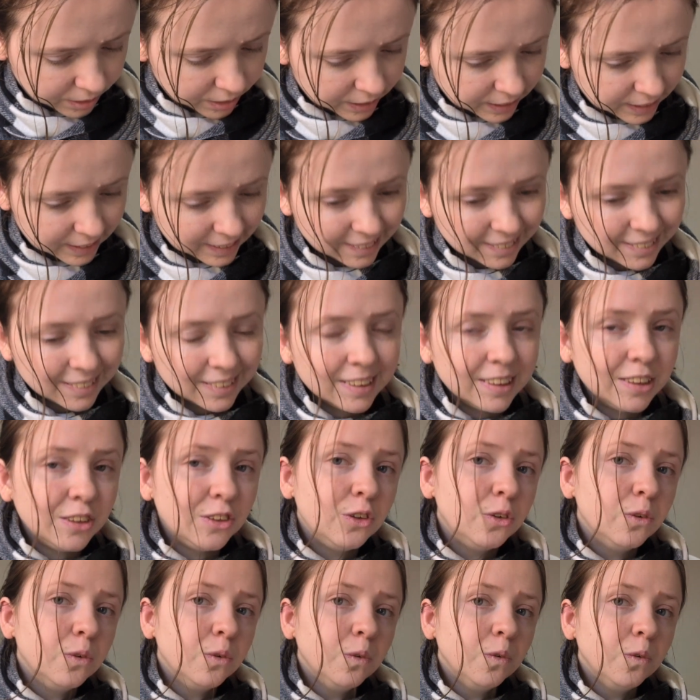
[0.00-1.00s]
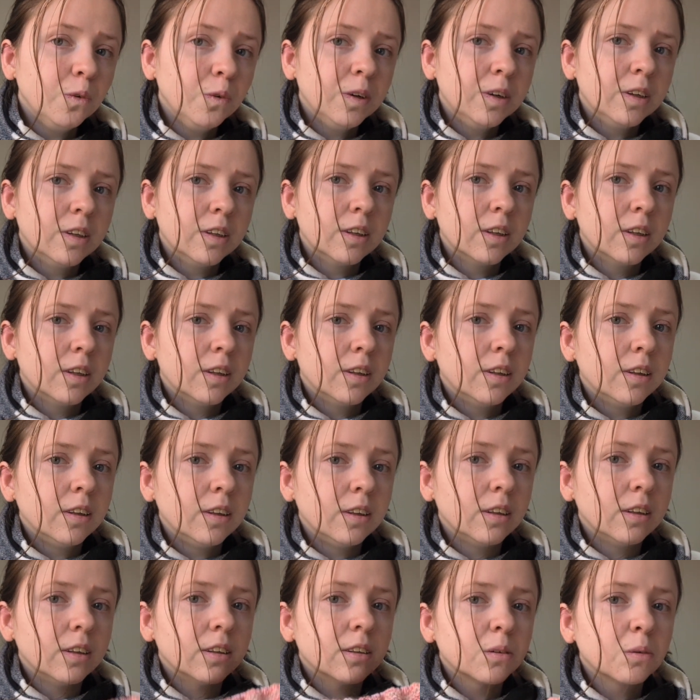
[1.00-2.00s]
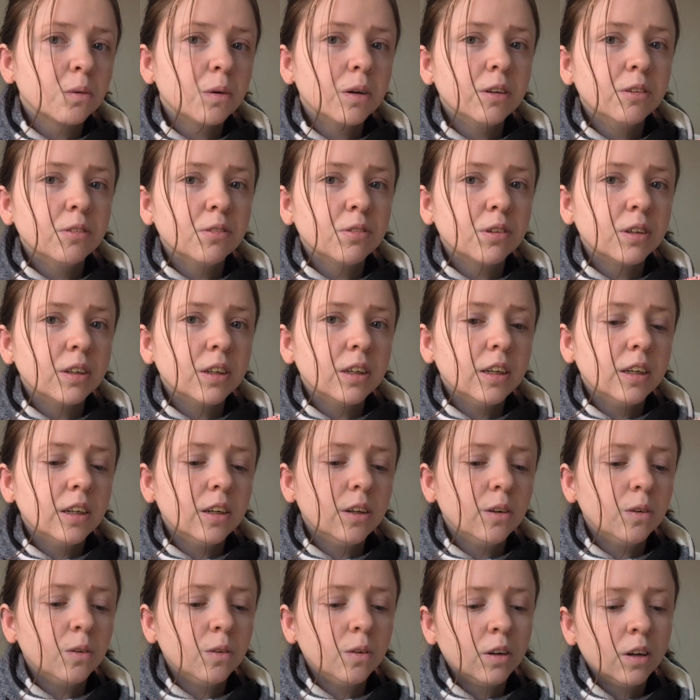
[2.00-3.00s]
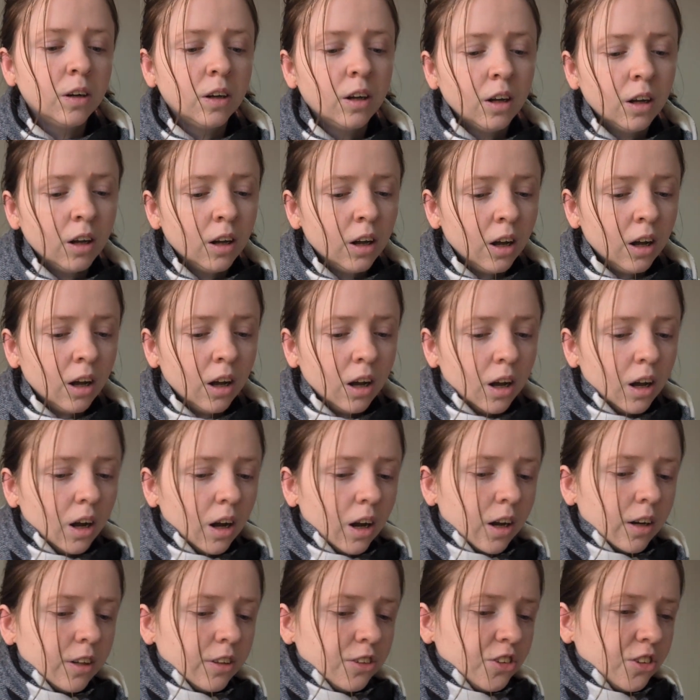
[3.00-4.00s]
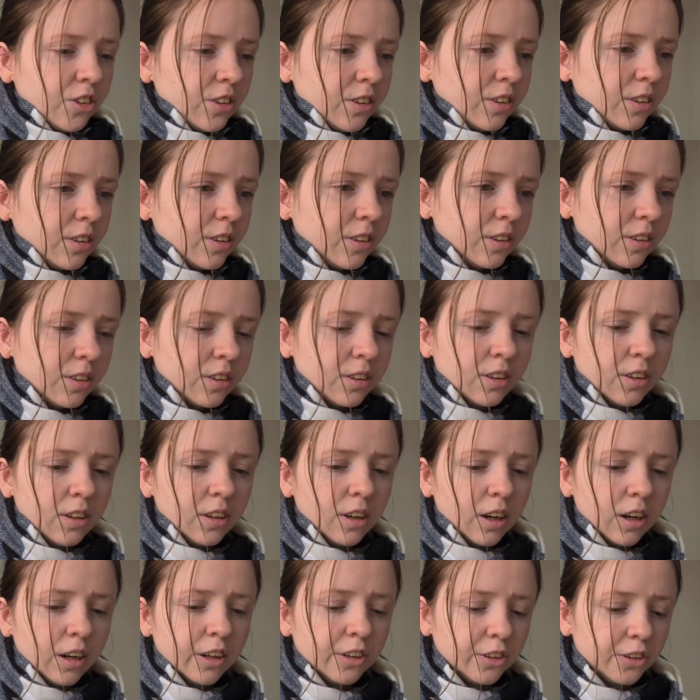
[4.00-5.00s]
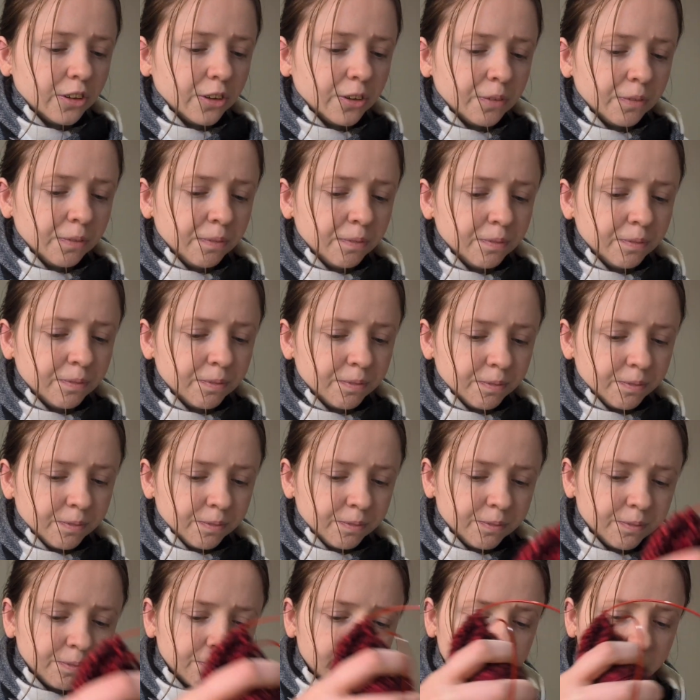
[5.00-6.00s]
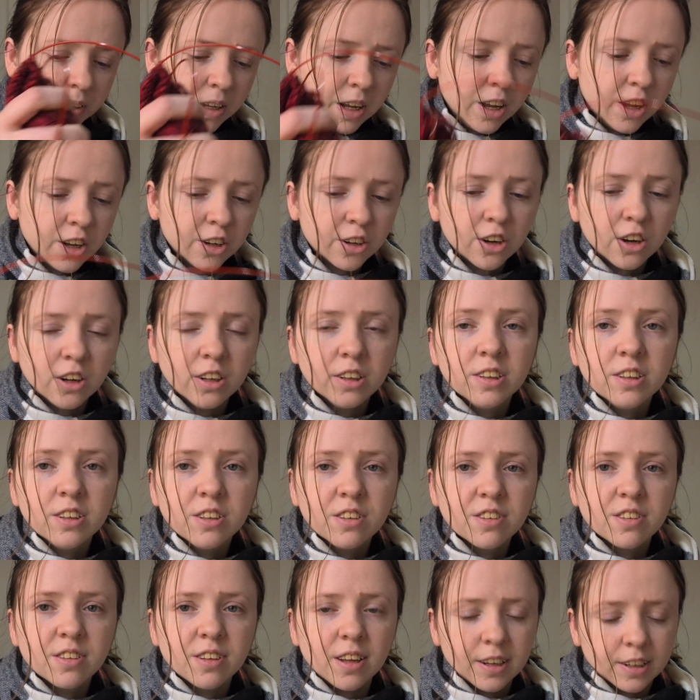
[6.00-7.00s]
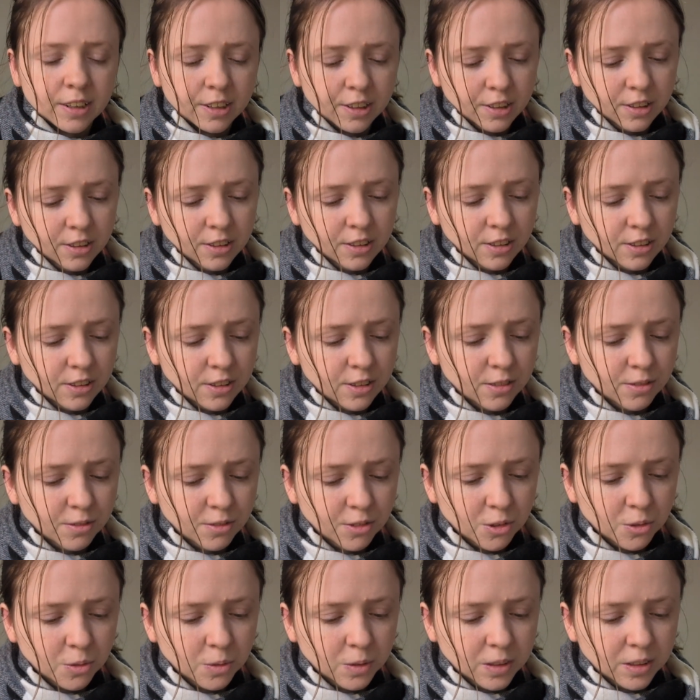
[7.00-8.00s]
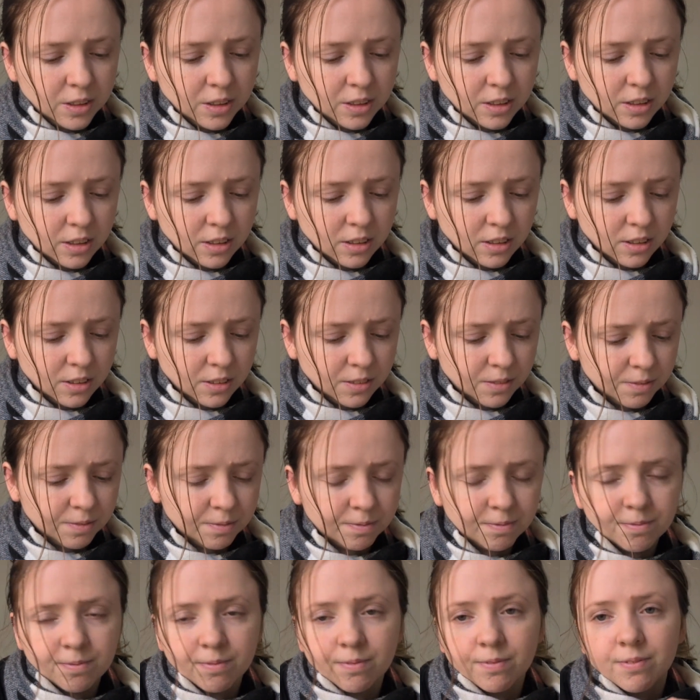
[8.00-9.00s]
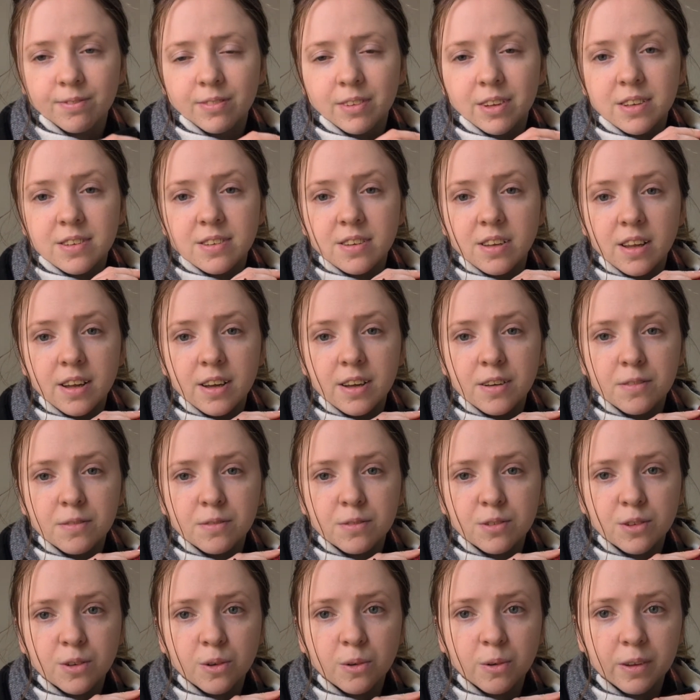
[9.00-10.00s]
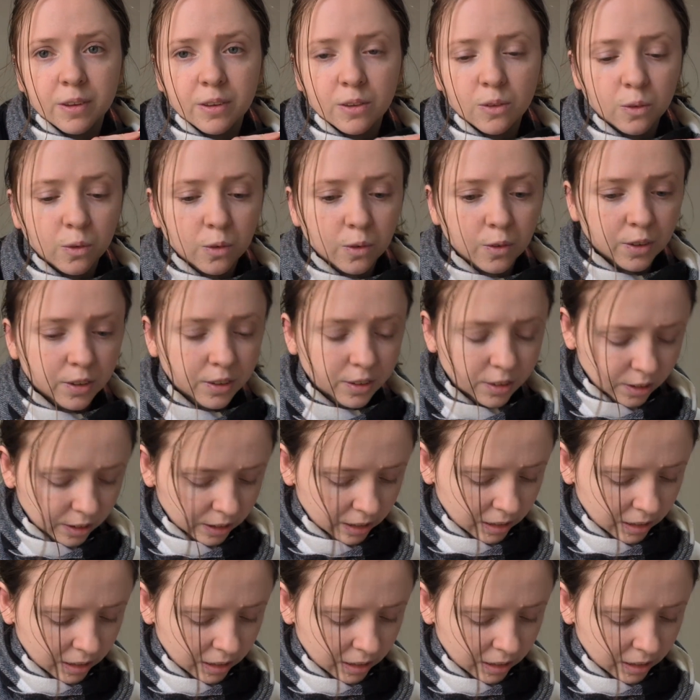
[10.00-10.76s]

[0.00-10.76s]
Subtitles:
continue this one for now. I don't know, got a little sick of doing the sleeves, so I thought